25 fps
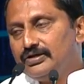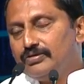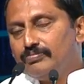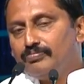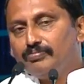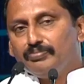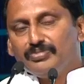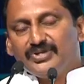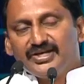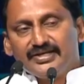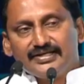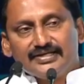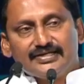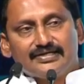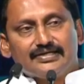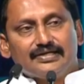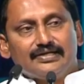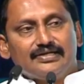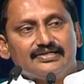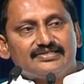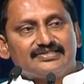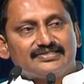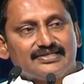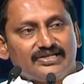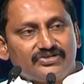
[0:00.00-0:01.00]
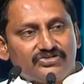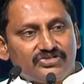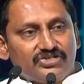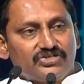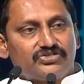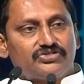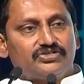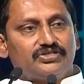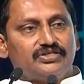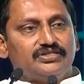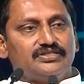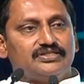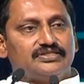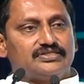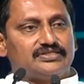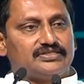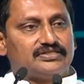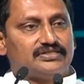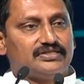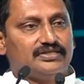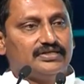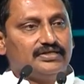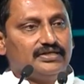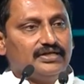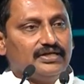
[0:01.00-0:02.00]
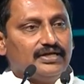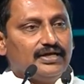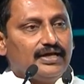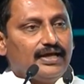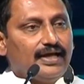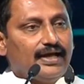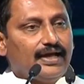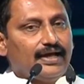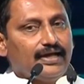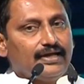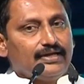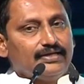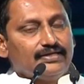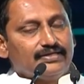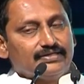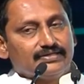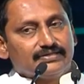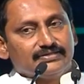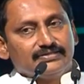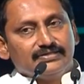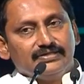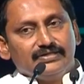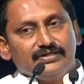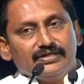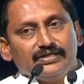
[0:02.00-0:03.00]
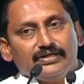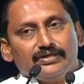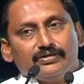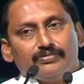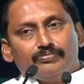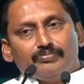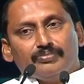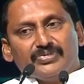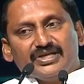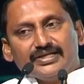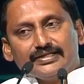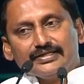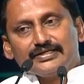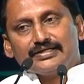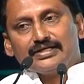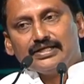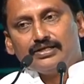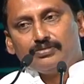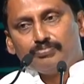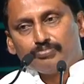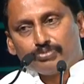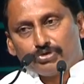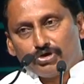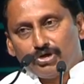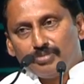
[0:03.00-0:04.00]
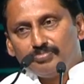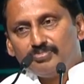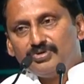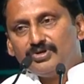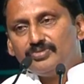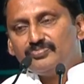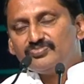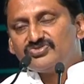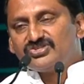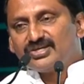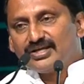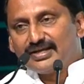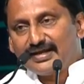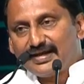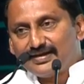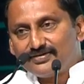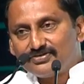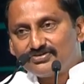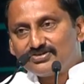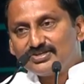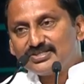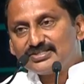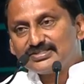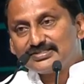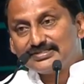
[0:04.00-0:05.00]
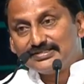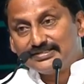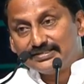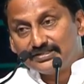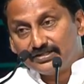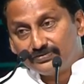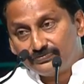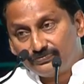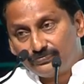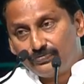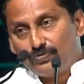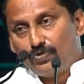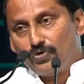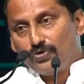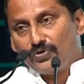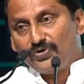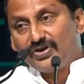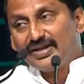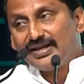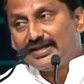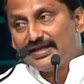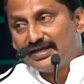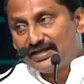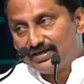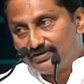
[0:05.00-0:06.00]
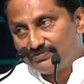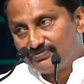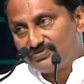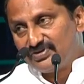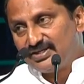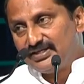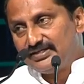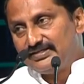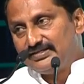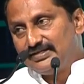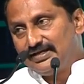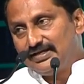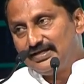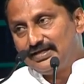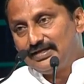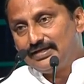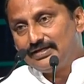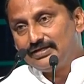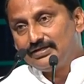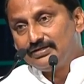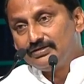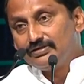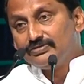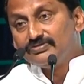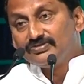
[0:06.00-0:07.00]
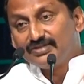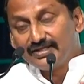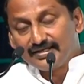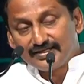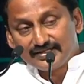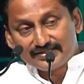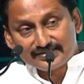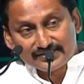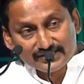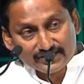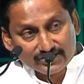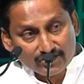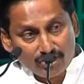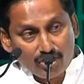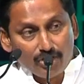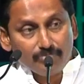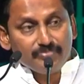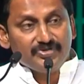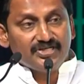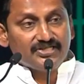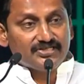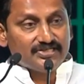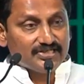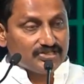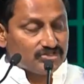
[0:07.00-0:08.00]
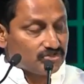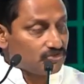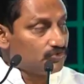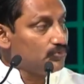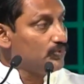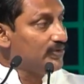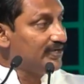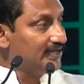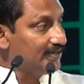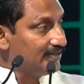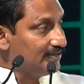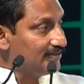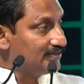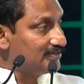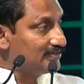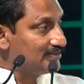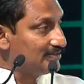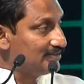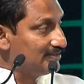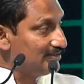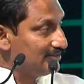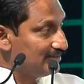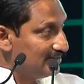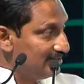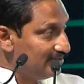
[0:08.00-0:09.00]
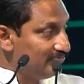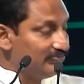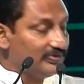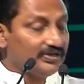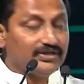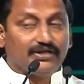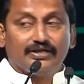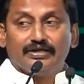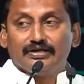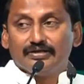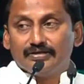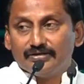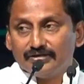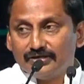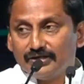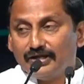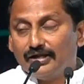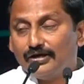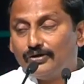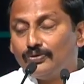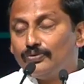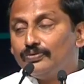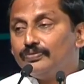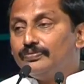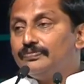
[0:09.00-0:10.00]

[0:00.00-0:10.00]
medical suggestions and medical problems are addressed in the phone every day. That is, the government is doing it even now.